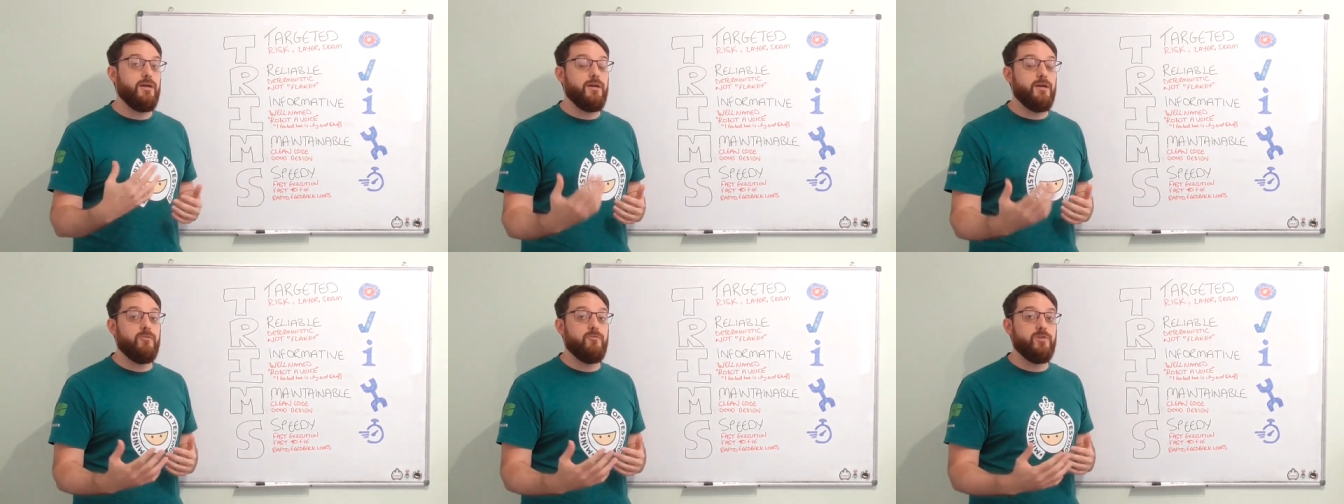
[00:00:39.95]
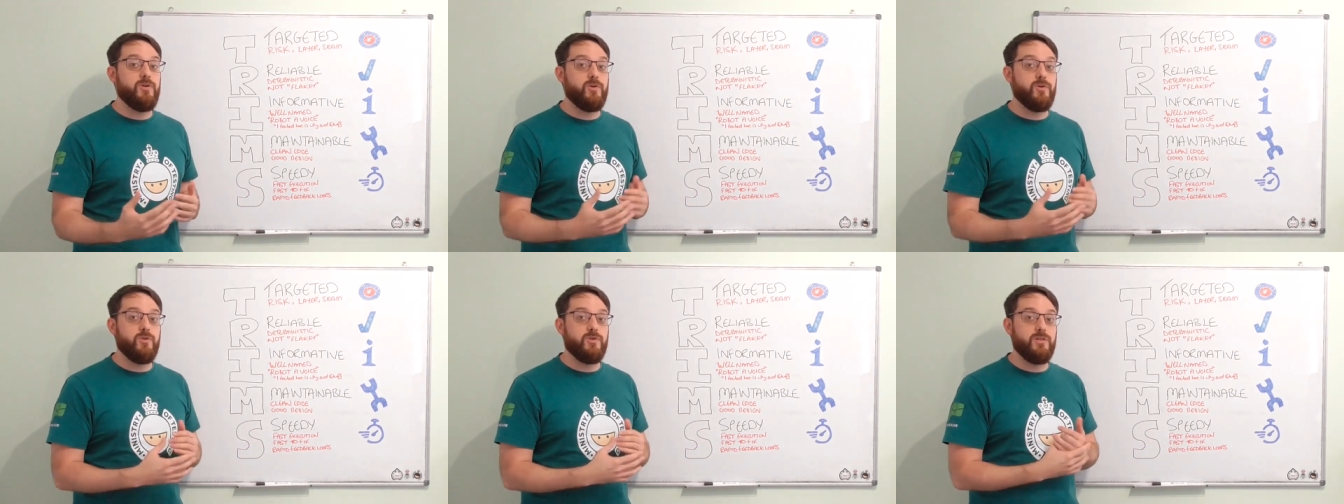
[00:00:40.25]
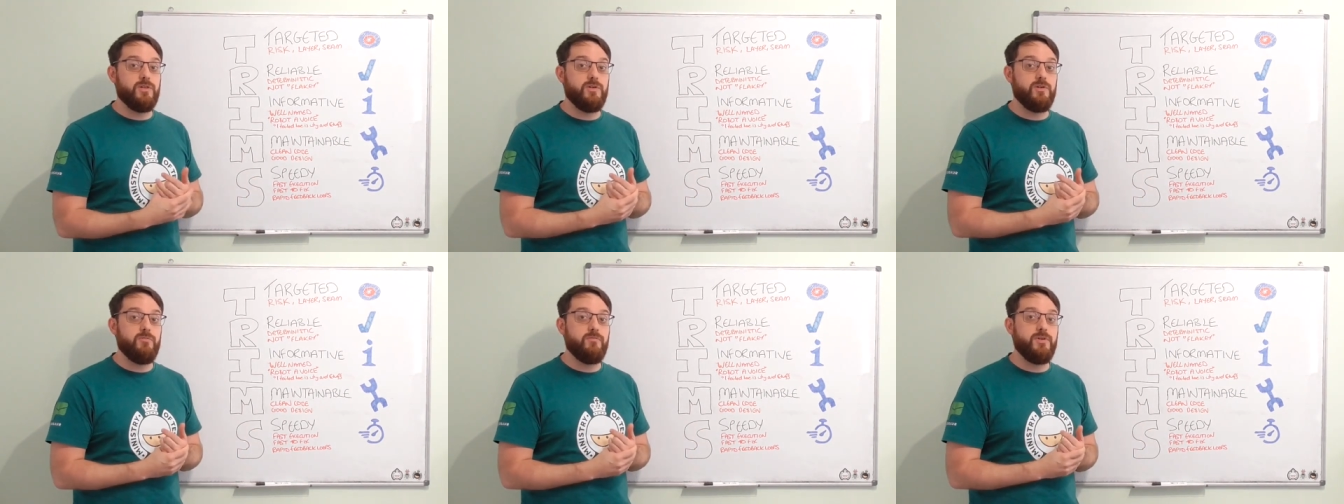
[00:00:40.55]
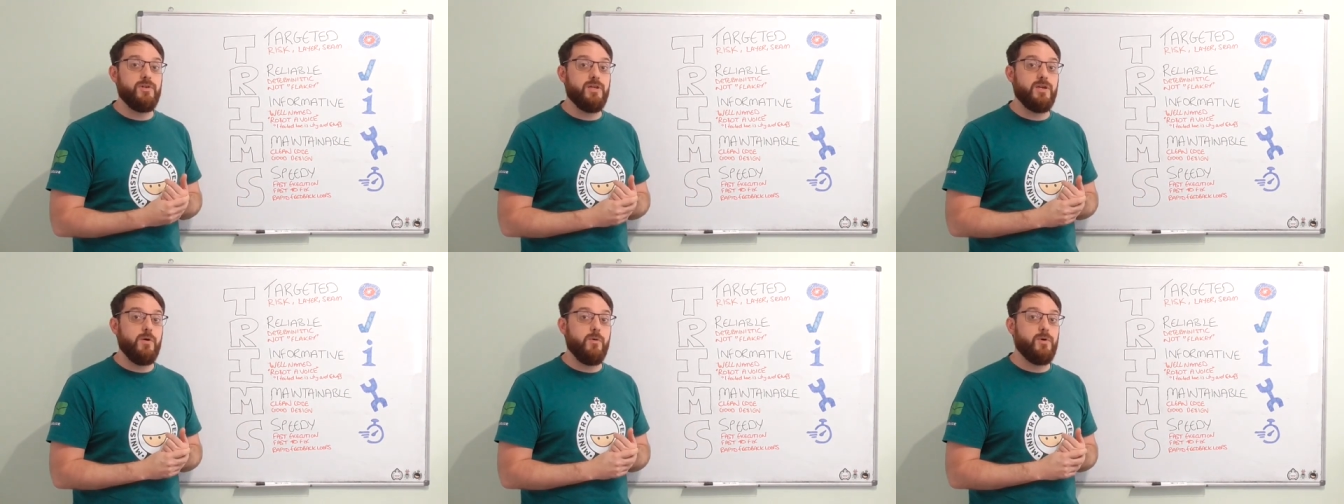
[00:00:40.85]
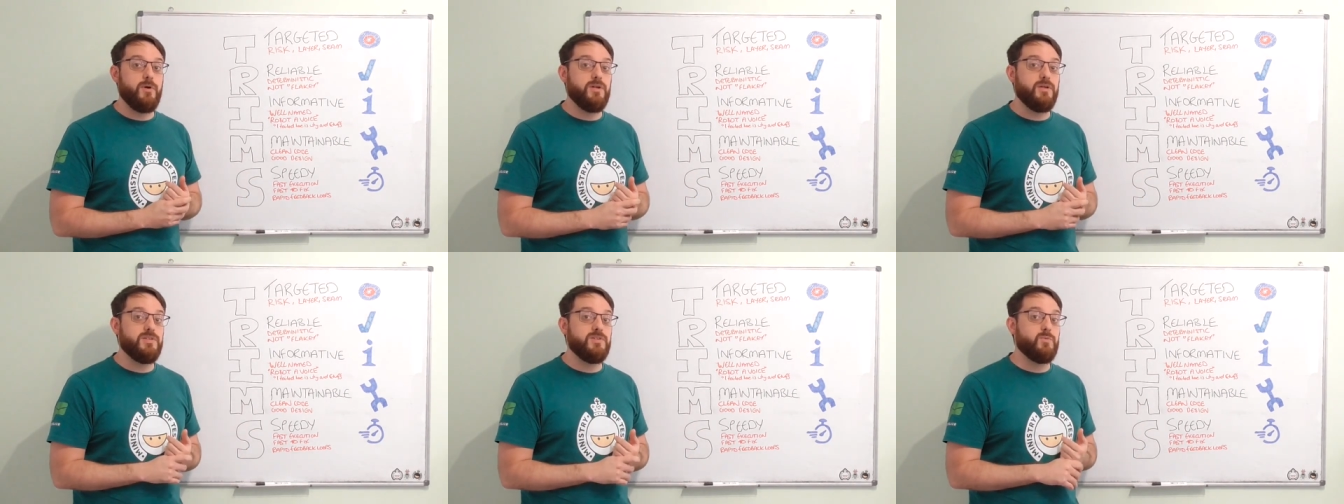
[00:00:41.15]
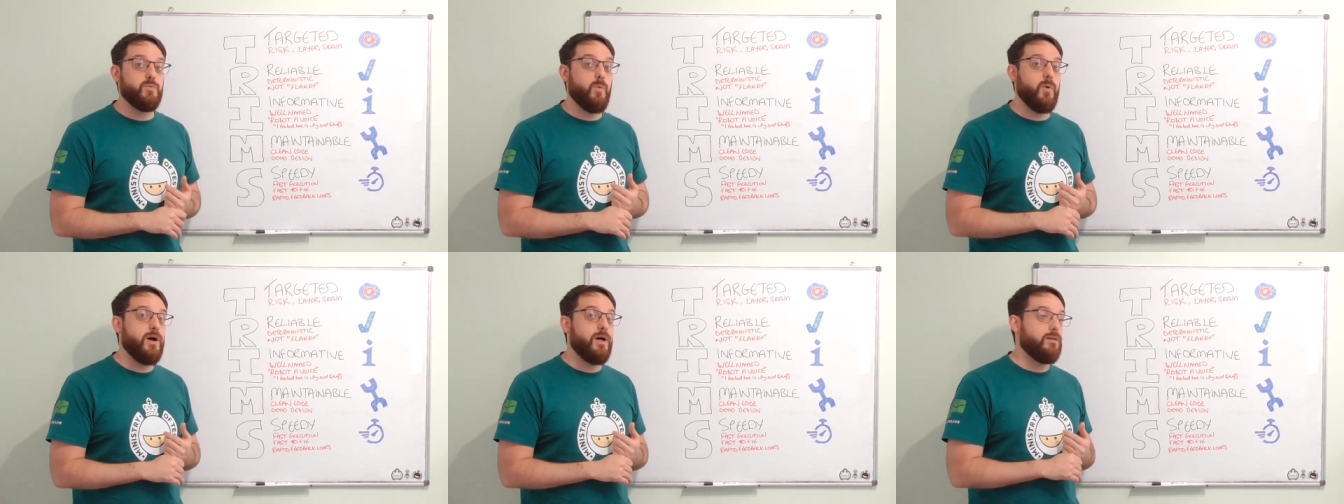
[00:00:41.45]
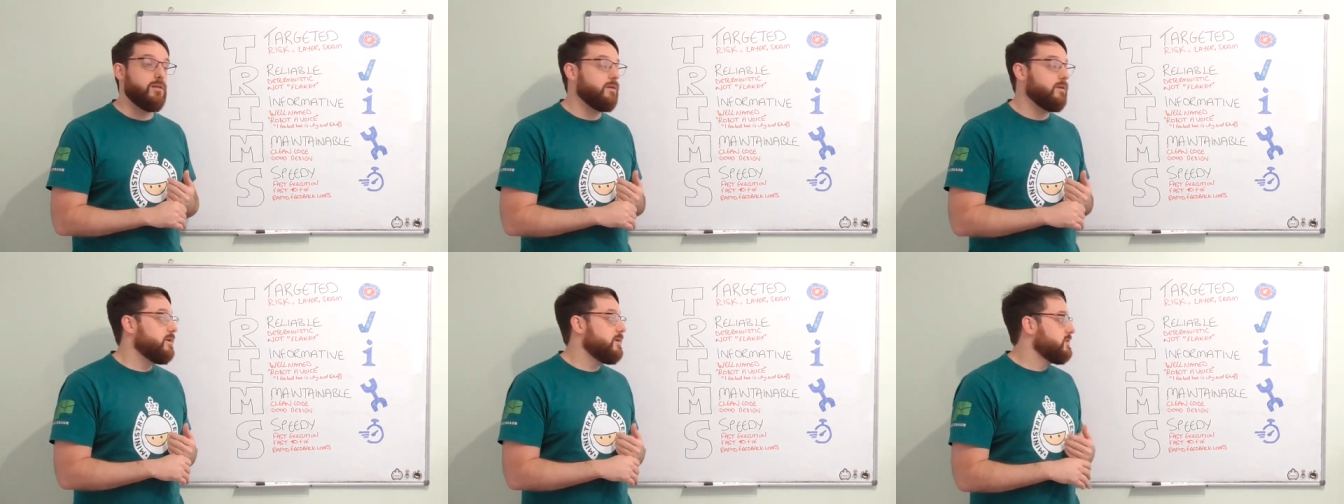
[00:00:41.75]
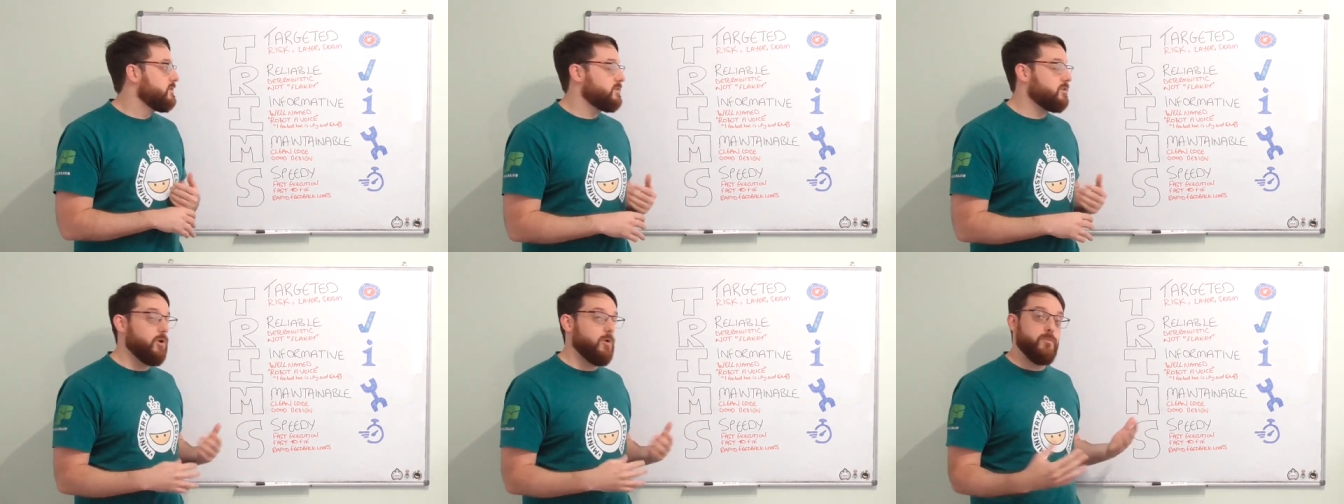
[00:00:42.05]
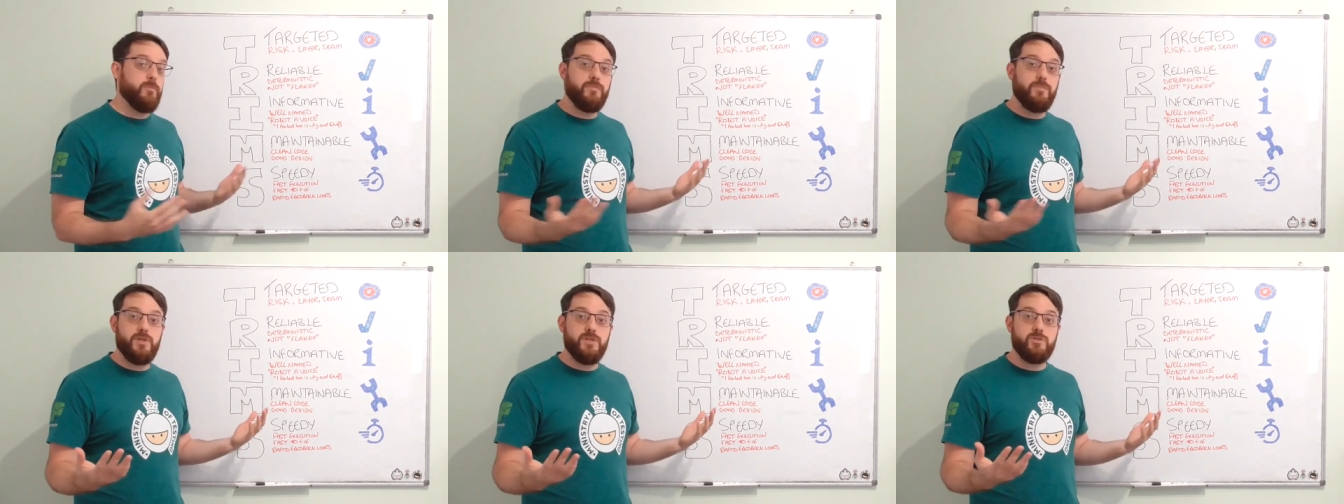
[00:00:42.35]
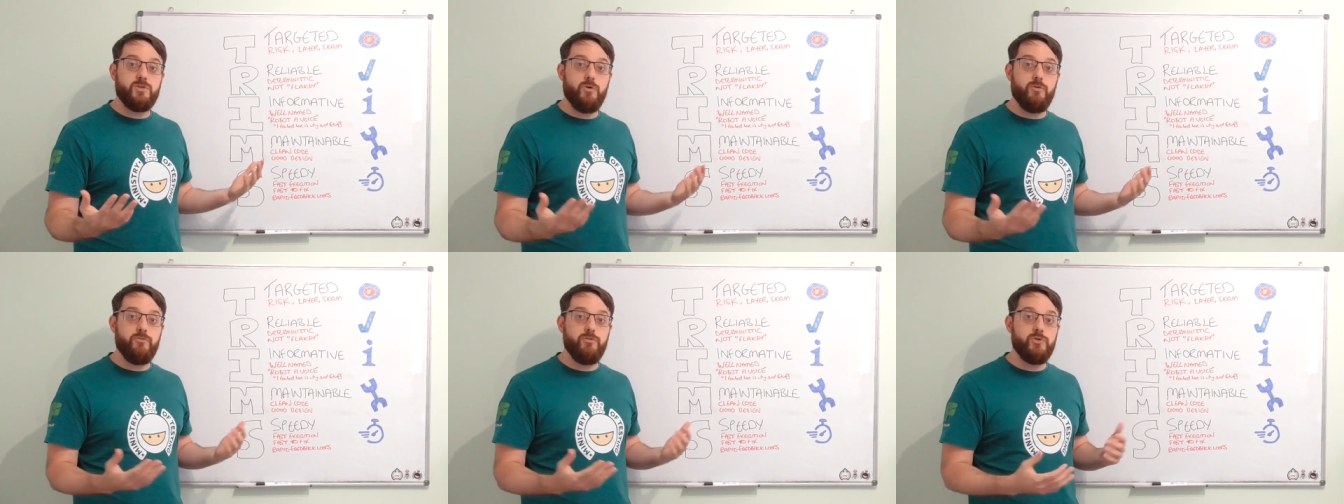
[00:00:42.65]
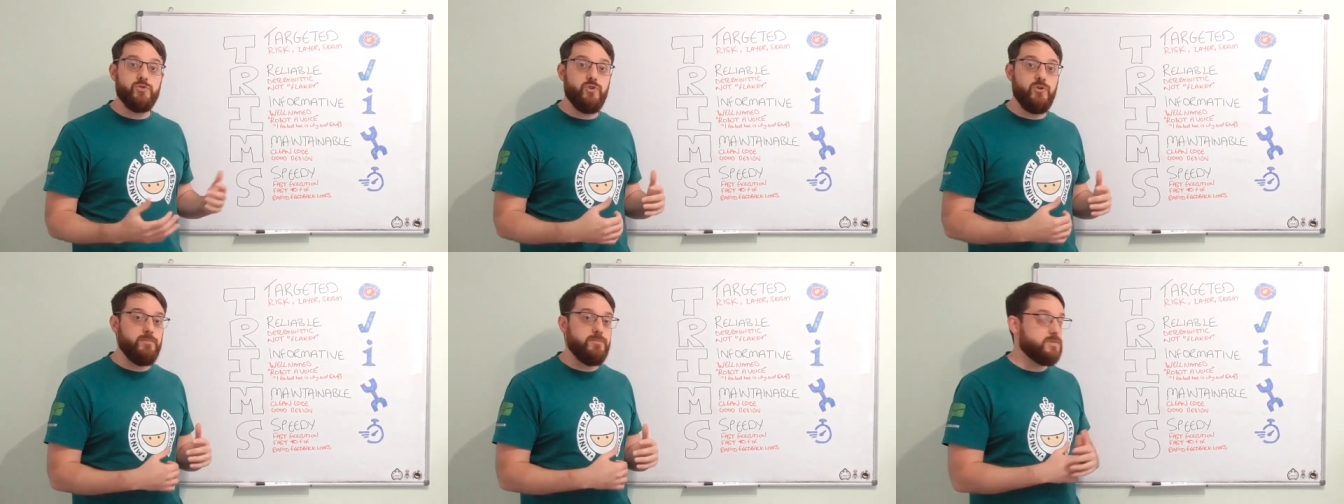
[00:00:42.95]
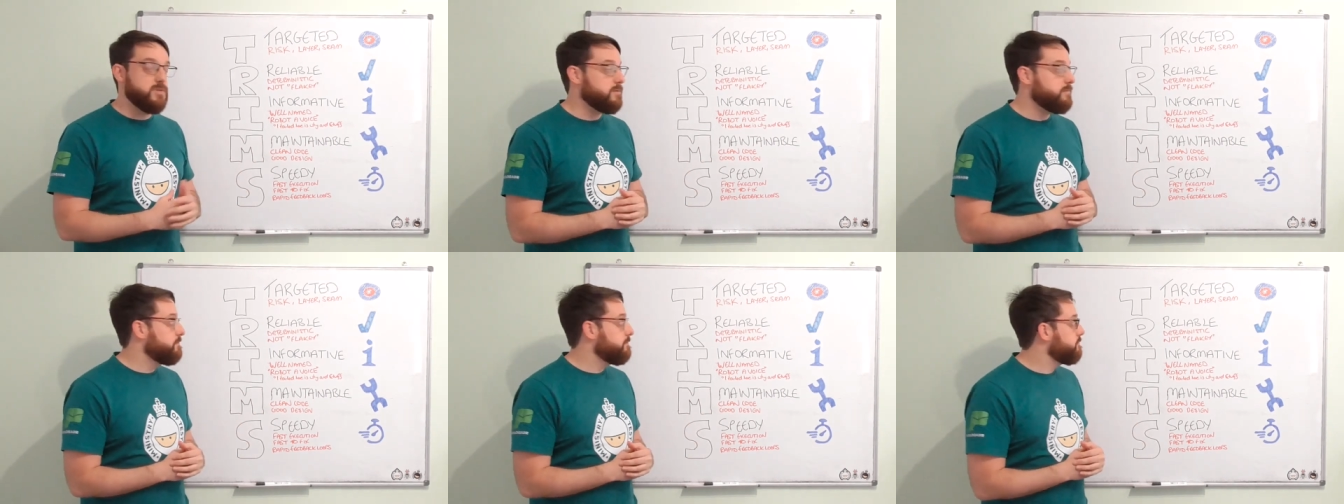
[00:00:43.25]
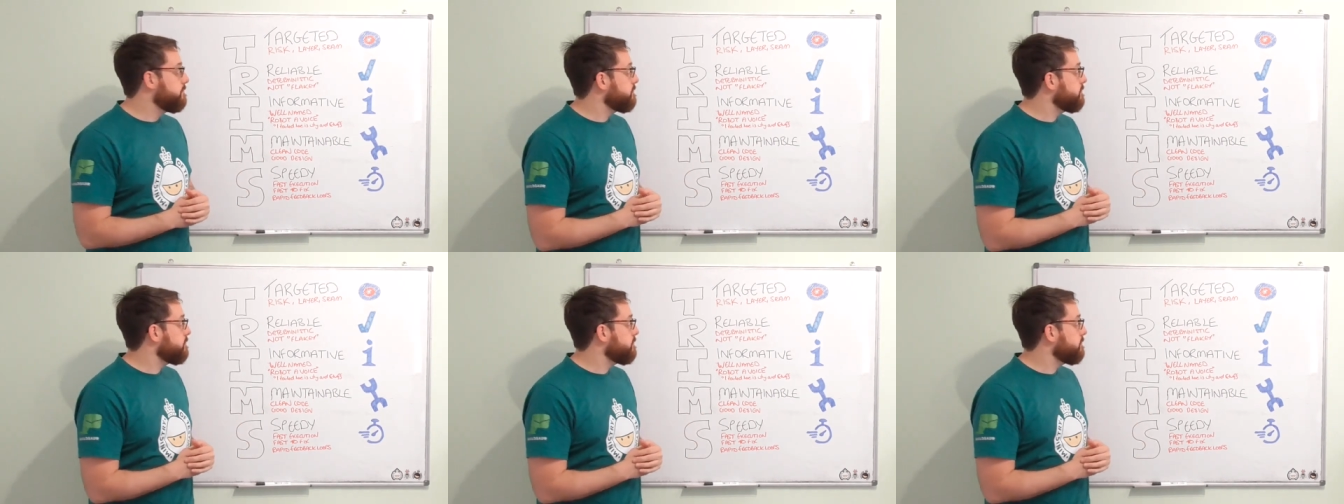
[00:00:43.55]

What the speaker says: and record a little video on it as well. So let's go through TRIMS.